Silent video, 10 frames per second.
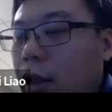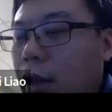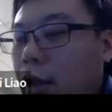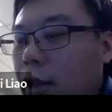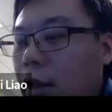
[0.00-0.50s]

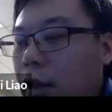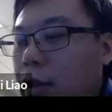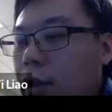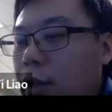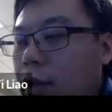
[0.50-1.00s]
And uh,
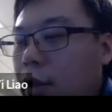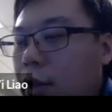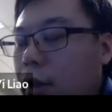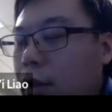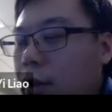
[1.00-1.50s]
this, so
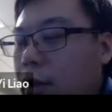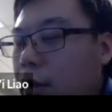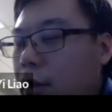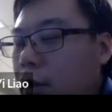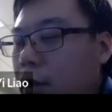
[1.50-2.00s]
this
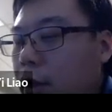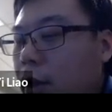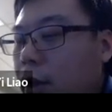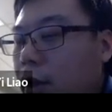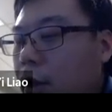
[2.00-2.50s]

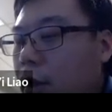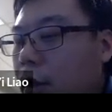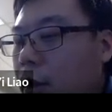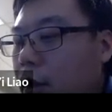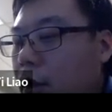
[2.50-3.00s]
uh,
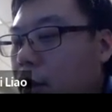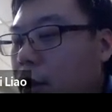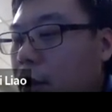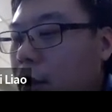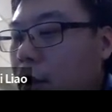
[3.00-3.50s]

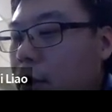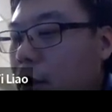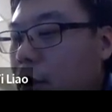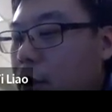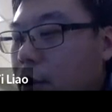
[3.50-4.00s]
this
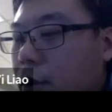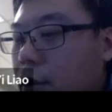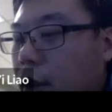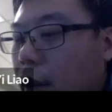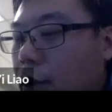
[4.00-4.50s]
is
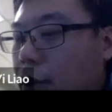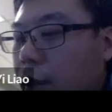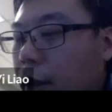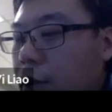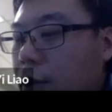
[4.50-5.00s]
just
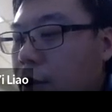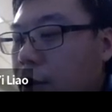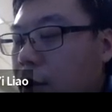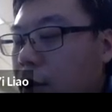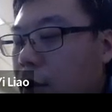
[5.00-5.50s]

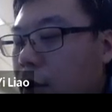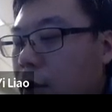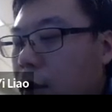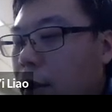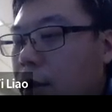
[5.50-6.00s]
contraction. This
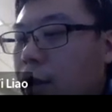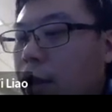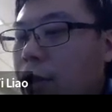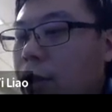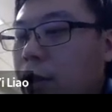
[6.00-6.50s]
is
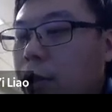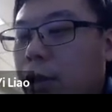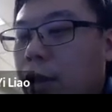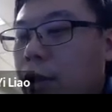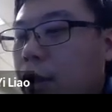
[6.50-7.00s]
contraction
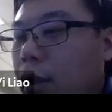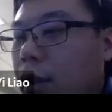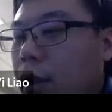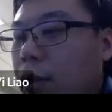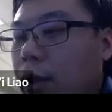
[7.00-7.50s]
with
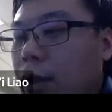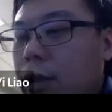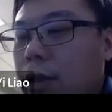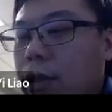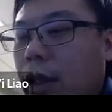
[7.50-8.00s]
the given
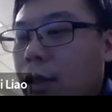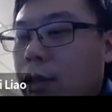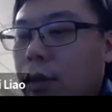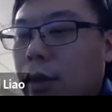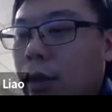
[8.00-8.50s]

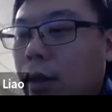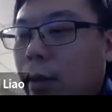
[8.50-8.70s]
section.